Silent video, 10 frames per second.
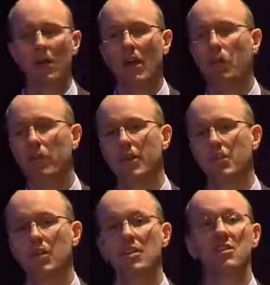And what
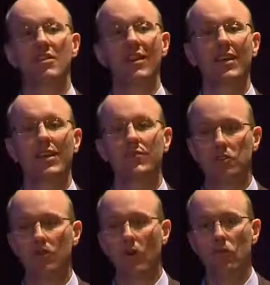that means is that it leaves
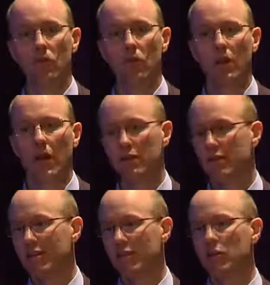us vulnerable at
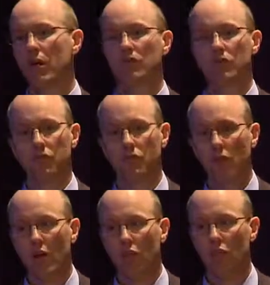times of
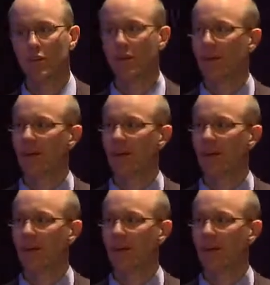stress,